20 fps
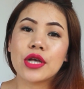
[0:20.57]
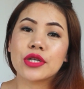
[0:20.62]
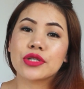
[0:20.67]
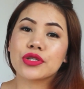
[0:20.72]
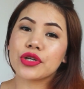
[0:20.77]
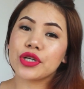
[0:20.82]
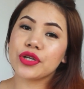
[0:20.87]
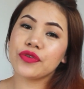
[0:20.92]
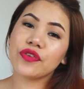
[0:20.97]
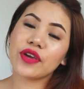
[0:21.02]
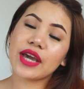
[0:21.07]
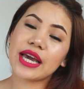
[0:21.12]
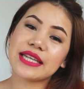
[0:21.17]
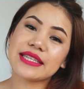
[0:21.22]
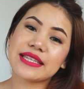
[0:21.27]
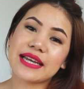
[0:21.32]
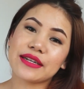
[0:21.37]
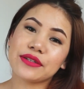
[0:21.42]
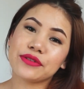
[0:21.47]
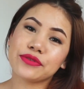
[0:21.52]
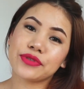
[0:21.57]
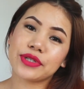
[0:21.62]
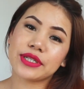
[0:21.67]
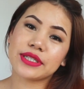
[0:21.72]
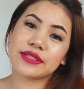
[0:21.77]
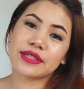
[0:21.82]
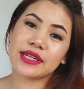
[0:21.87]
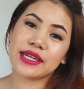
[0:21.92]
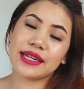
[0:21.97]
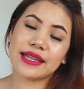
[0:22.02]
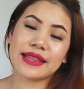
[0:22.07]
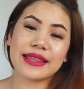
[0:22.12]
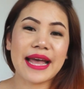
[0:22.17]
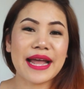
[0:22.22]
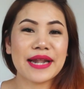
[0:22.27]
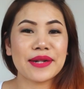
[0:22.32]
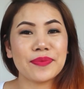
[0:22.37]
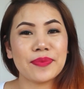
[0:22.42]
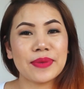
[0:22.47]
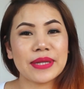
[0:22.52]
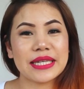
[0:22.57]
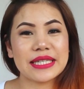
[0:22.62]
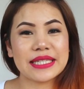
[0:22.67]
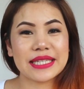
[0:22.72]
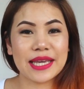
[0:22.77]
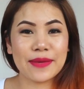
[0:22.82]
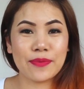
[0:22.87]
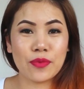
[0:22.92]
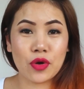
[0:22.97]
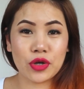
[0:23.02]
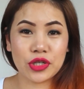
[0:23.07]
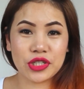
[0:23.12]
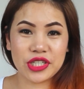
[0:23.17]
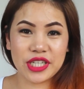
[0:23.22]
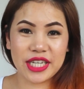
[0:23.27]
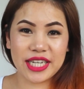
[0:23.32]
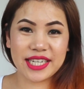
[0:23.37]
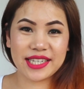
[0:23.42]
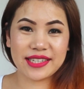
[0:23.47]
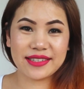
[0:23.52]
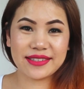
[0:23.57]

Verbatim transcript: so if you guys are interested then please keep watching